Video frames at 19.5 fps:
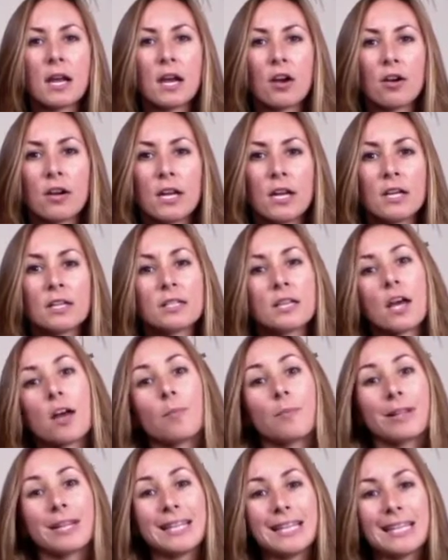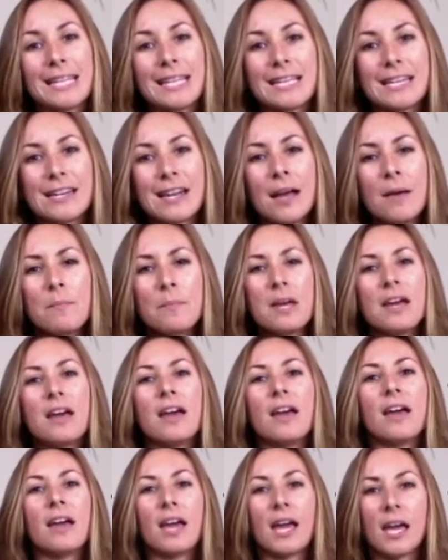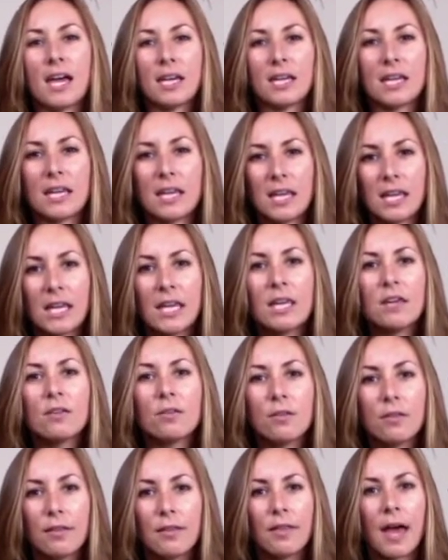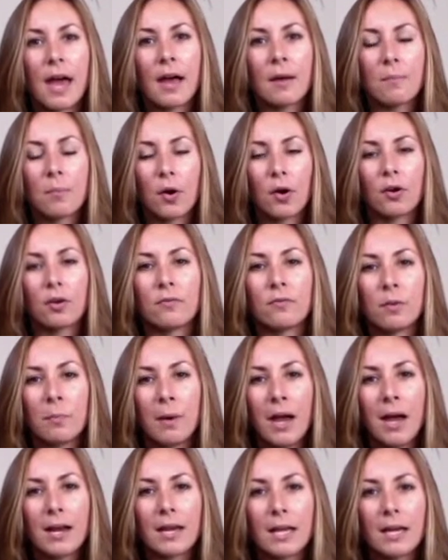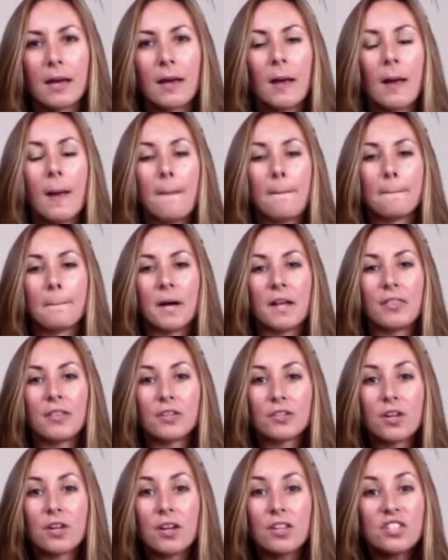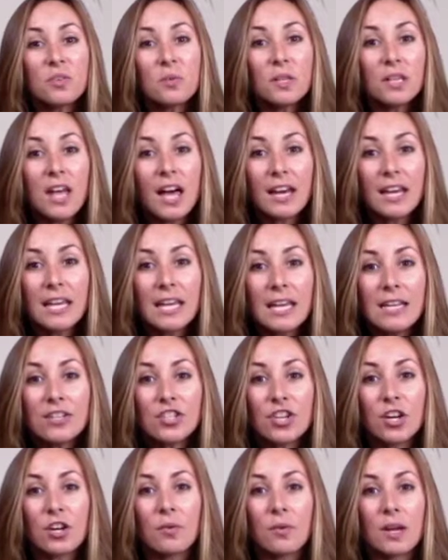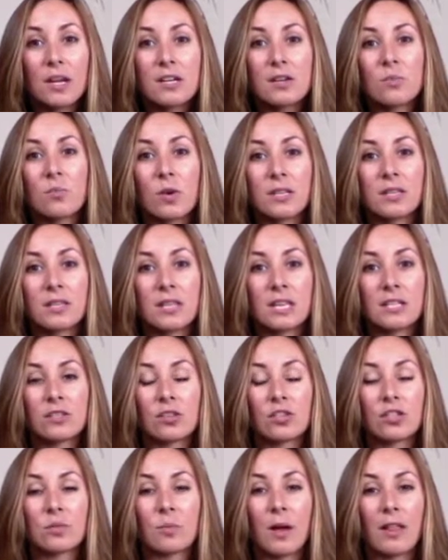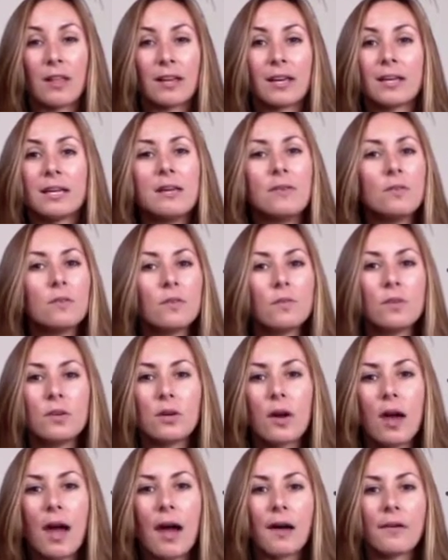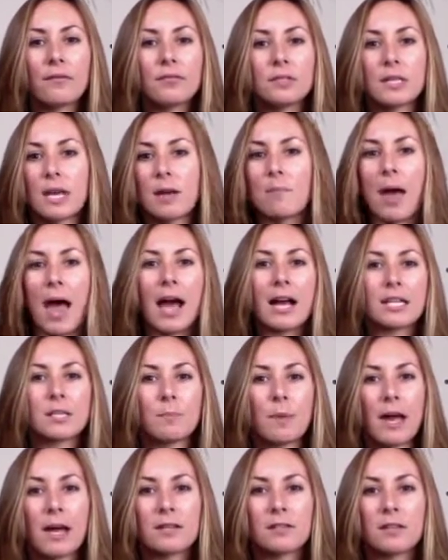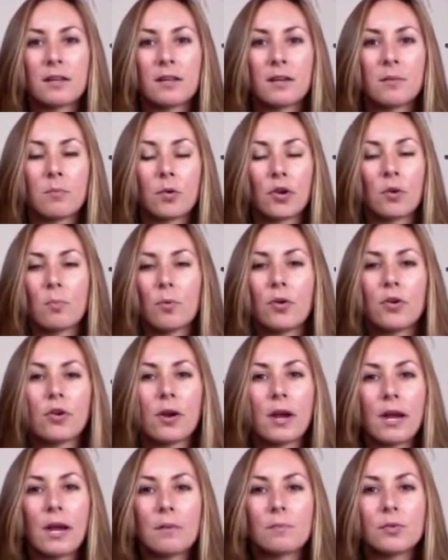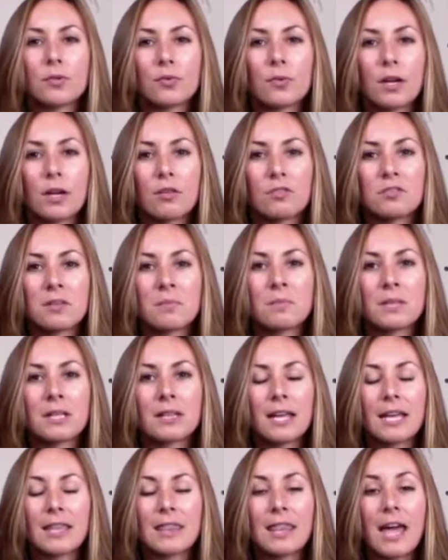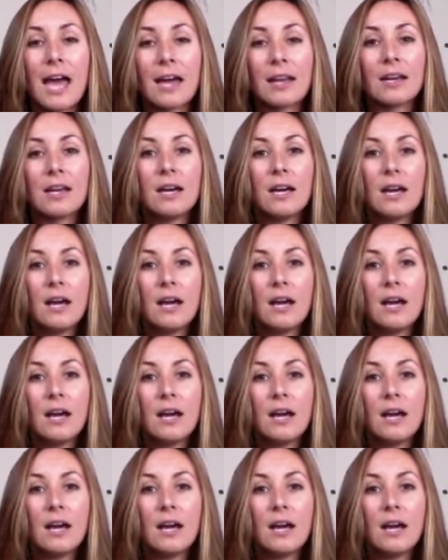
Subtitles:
area to help clean it up and heal that part of your body. But there's also a lot of heat generated when things are swelling. And even if you have, say, a back spasm or you pull your hamstring or something like that,